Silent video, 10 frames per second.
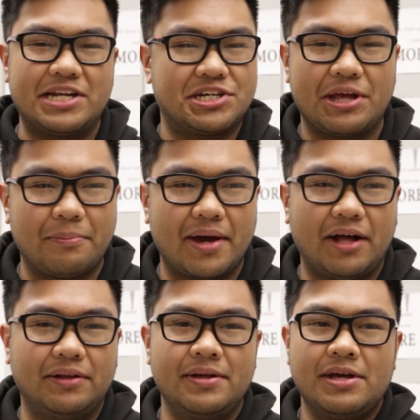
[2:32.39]

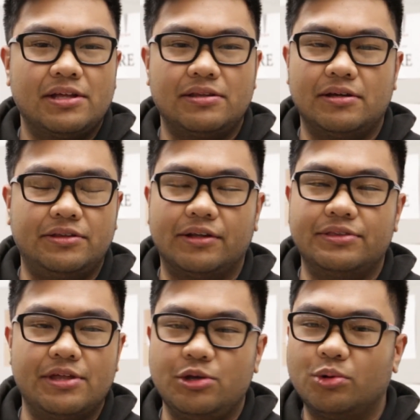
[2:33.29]
HTML,
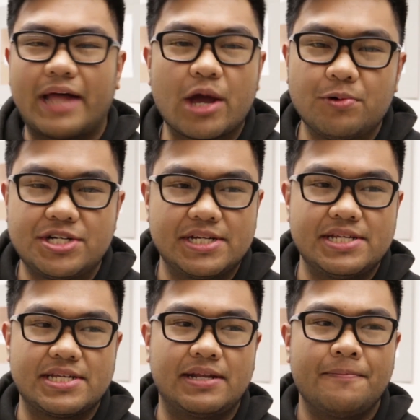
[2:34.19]
the new
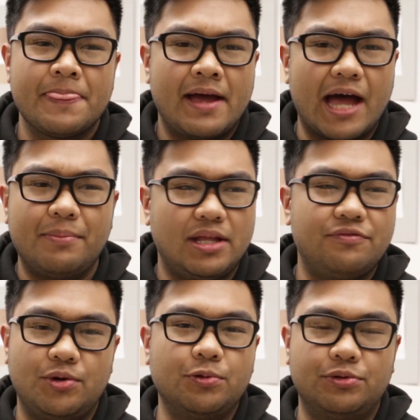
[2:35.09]
languages, and I
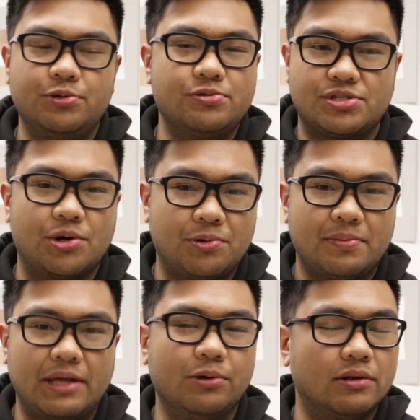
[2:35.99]
believe you'll do so.
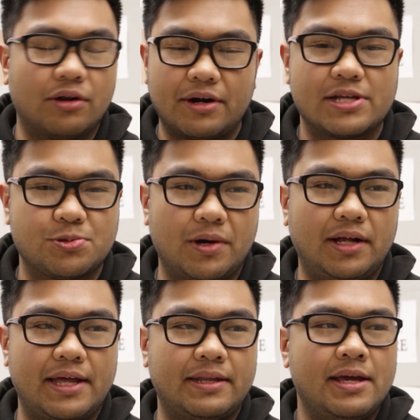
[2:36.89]
You'll learn as
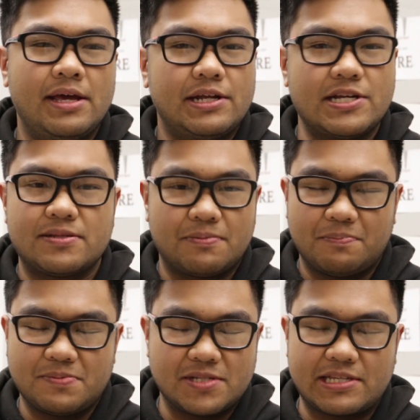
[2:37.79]
well, and just
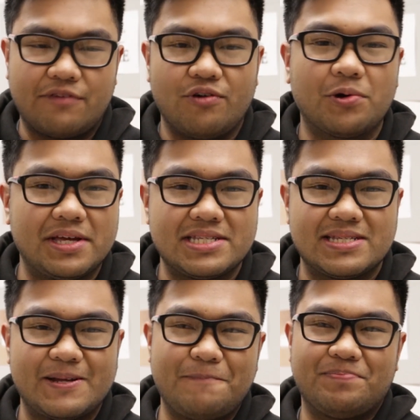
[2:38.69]
stay
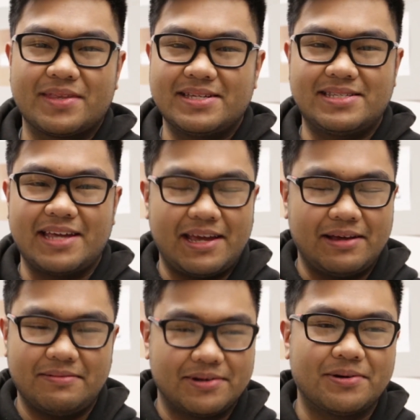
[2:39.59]
focused,
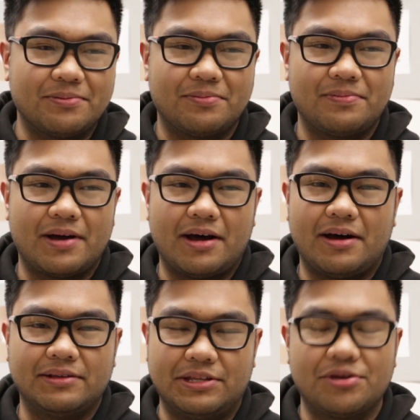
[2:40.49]
stay, you know,
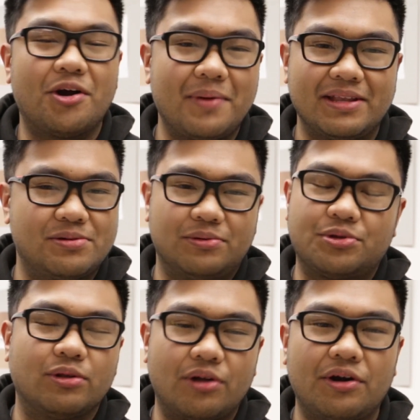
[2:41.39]
determined
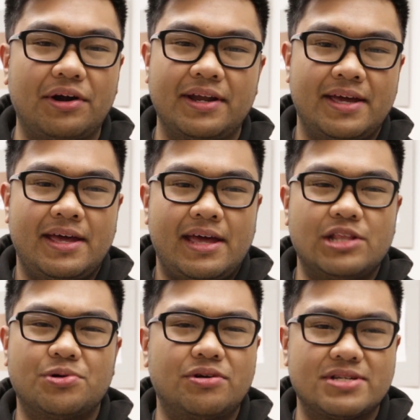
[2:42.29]
to learn
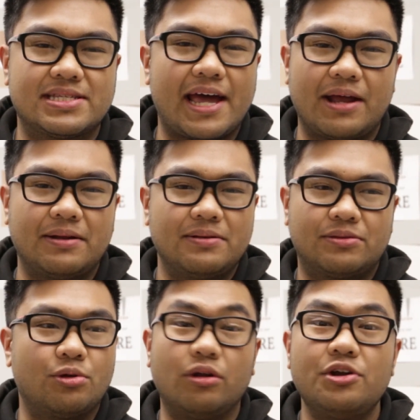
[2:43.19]
and to understand,
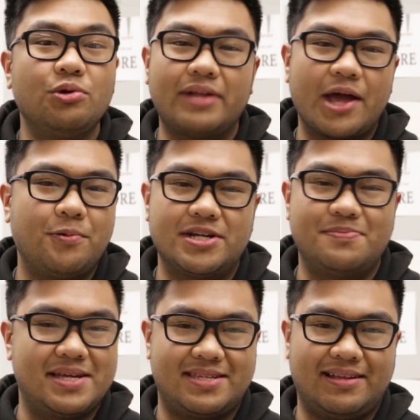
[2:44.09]
to learn new
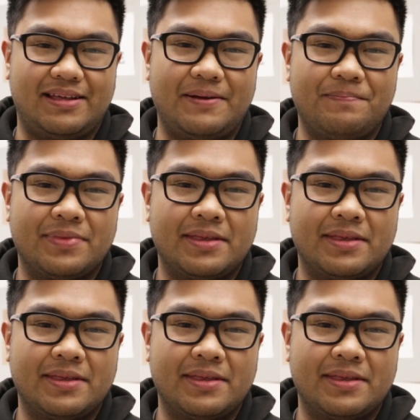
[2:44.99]
language, basically.